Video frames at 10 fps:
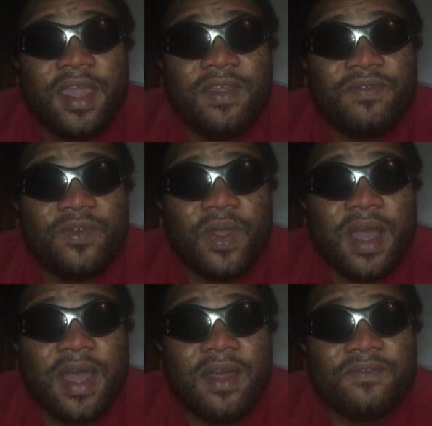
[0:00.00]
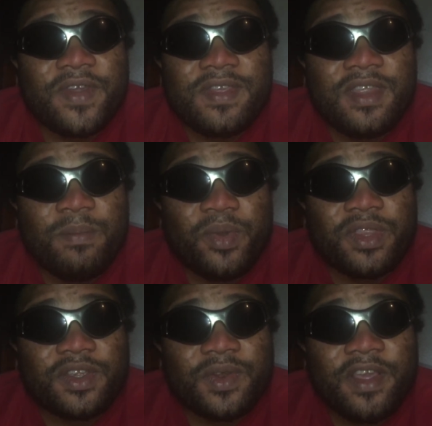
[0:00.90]
If you are facing
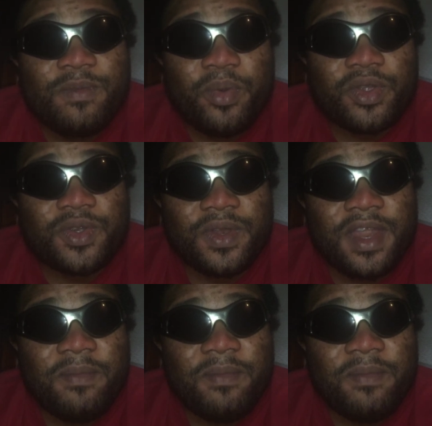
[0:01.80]
deportation, expulsion,